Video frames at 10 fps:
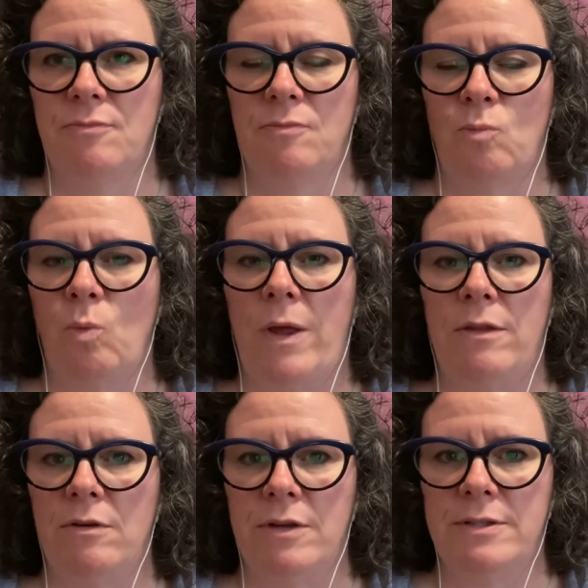
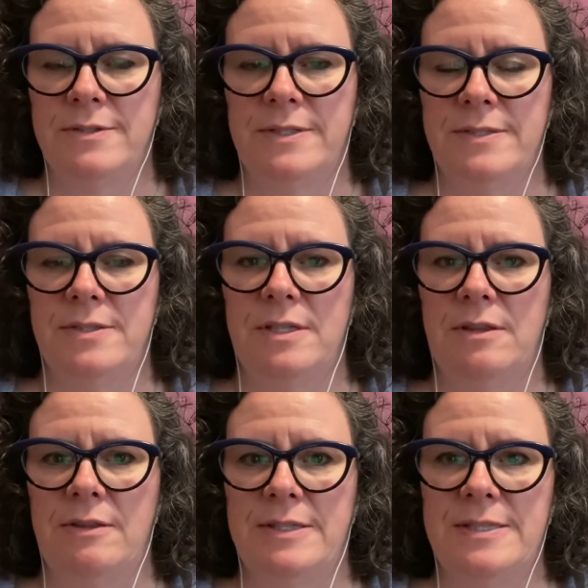weather. It's just
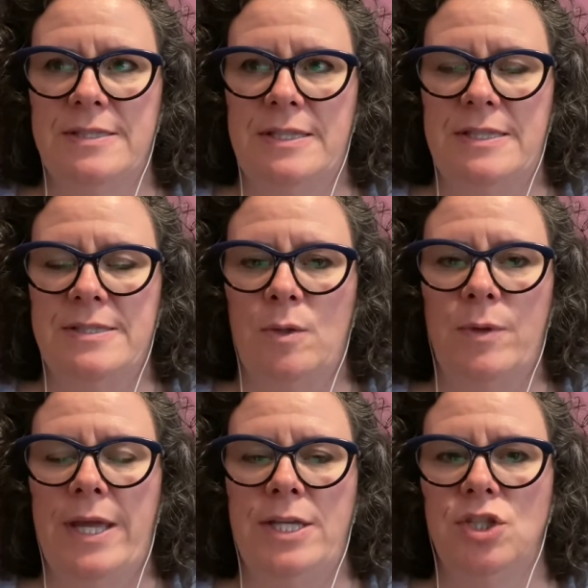in this
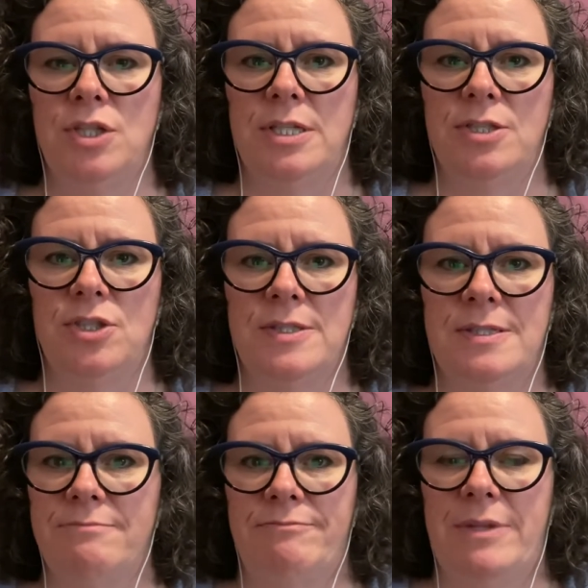location.
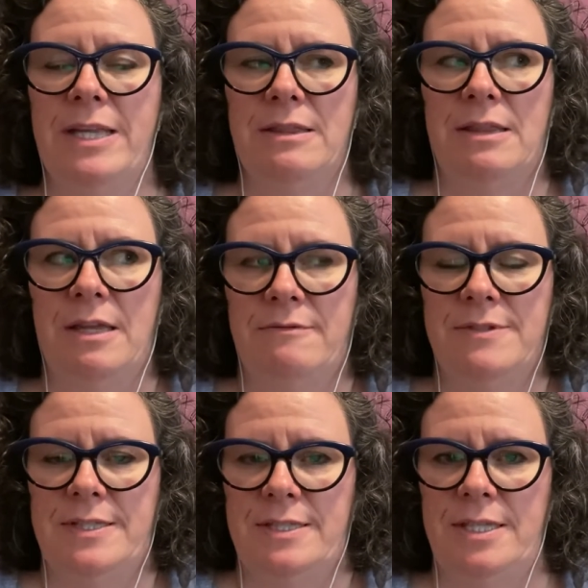It
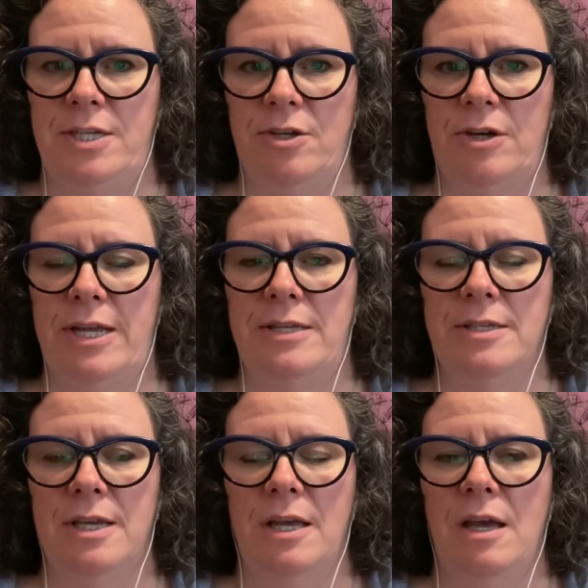loves it here, and
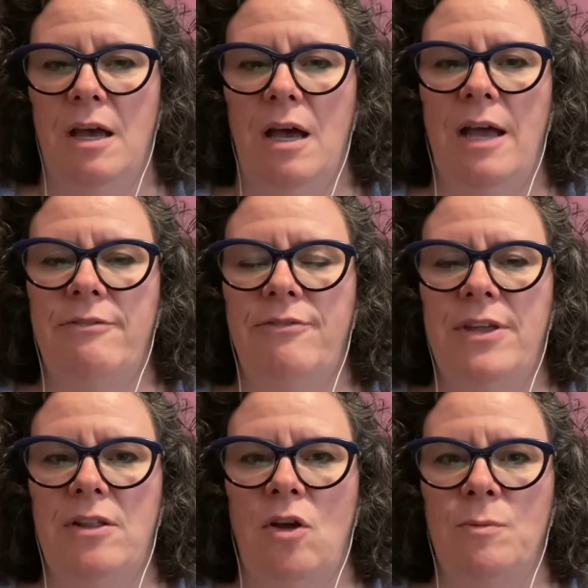I
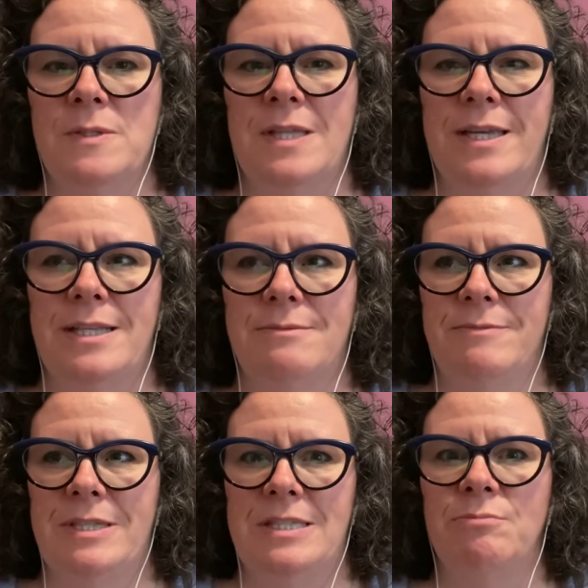feel almost like
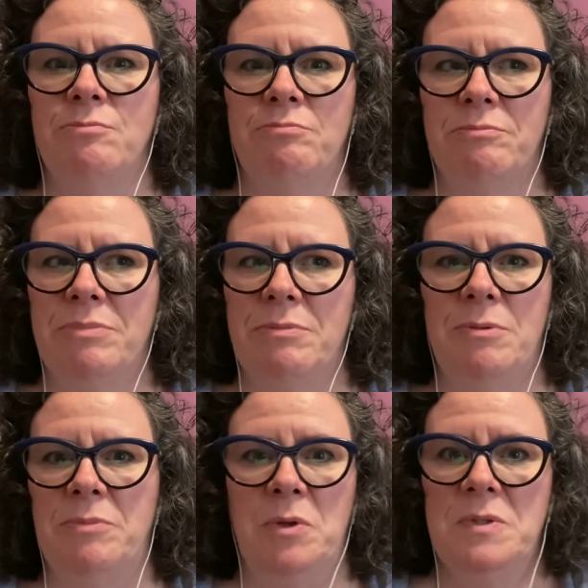it's
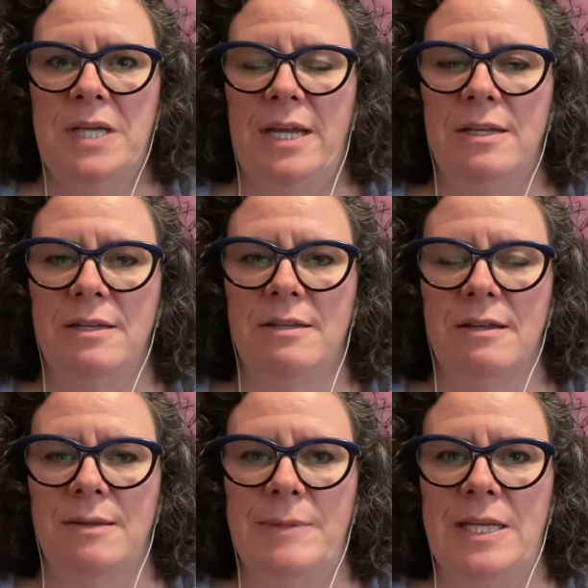been mutated.
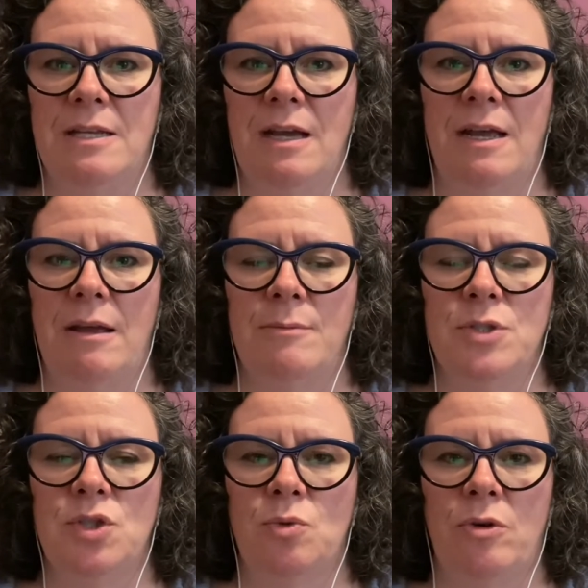I mean, I'm
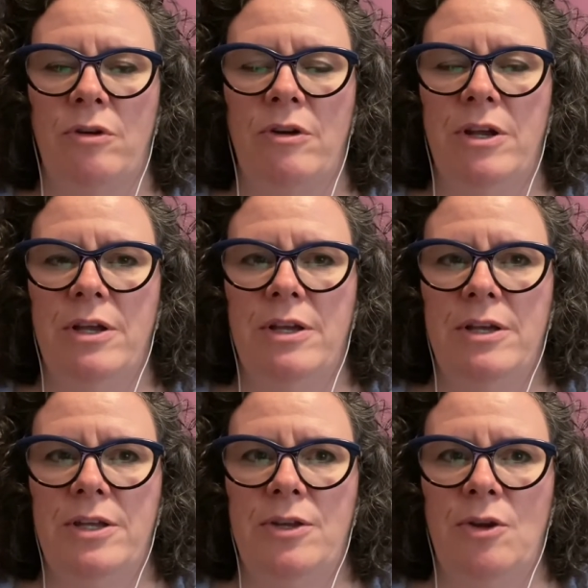sure,
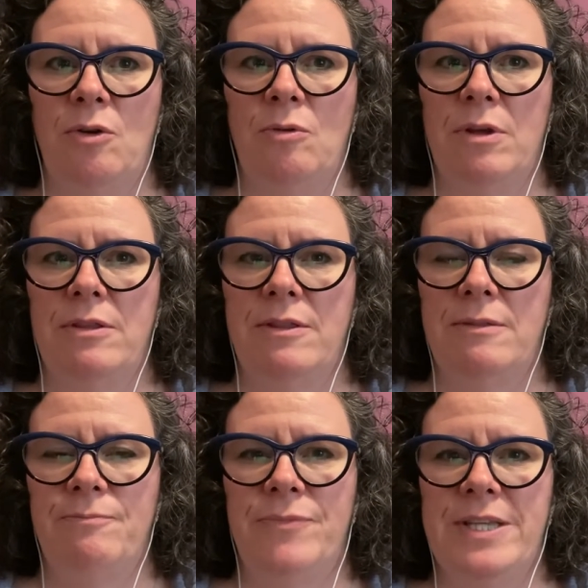you know,
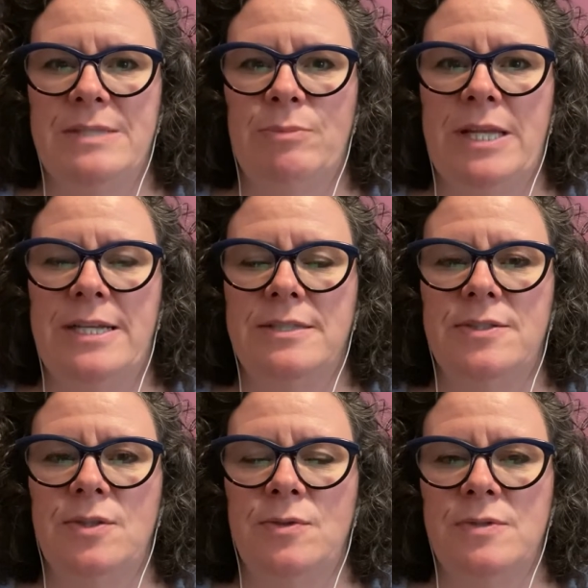this plant
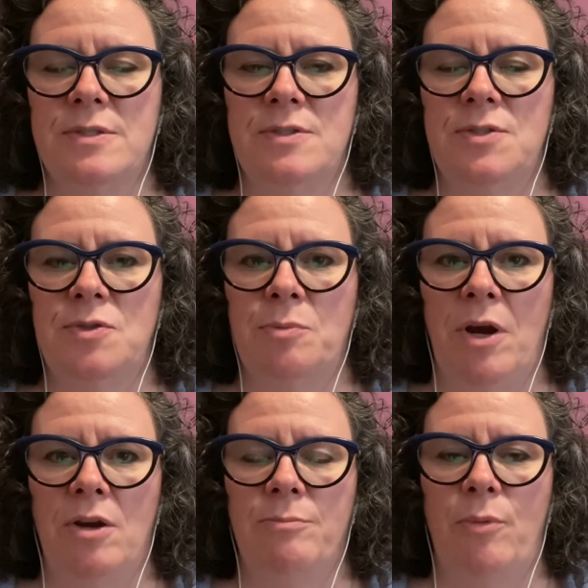is used to
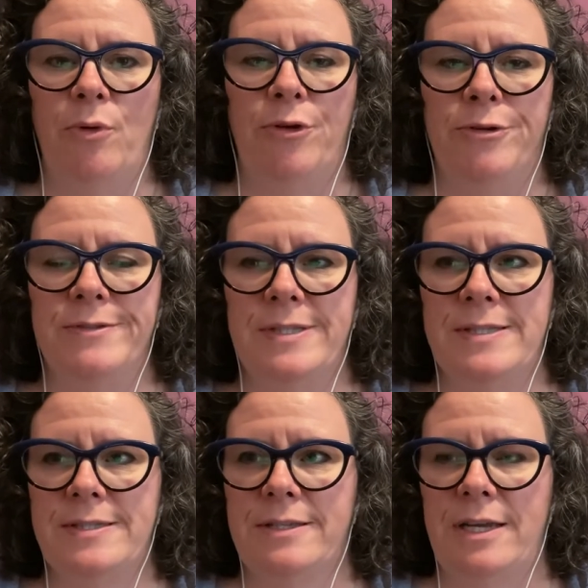mark borders.
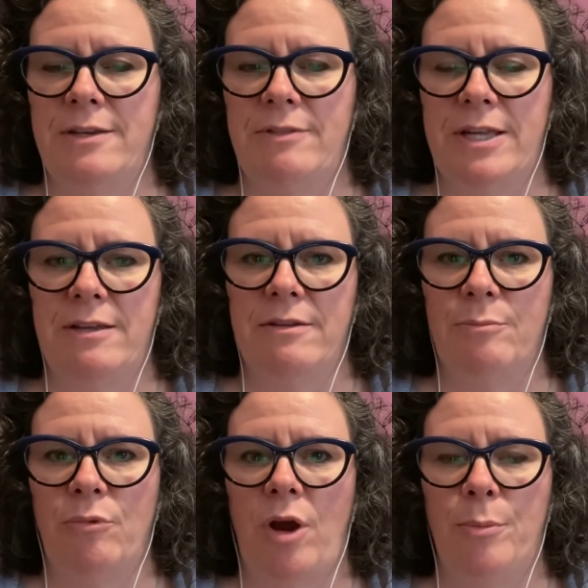It's kind of like a
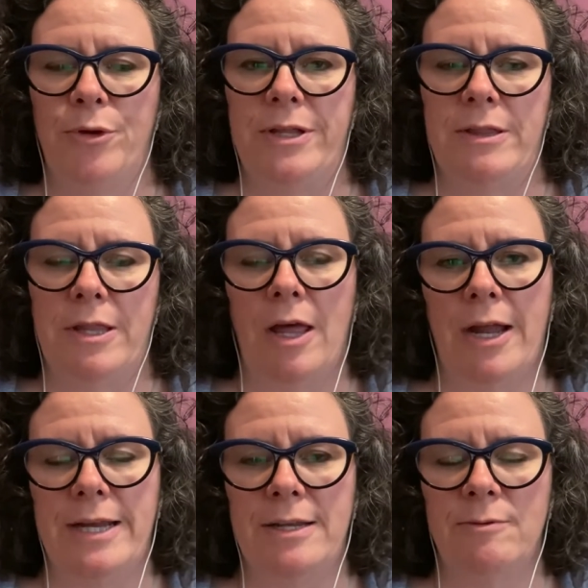property
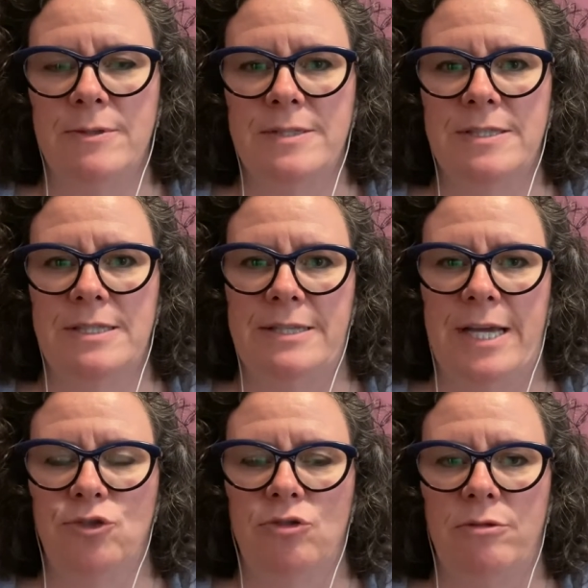line. It was
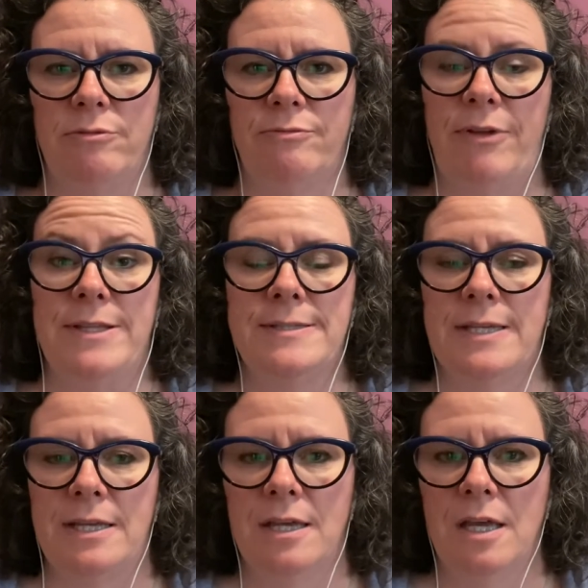natural fencing,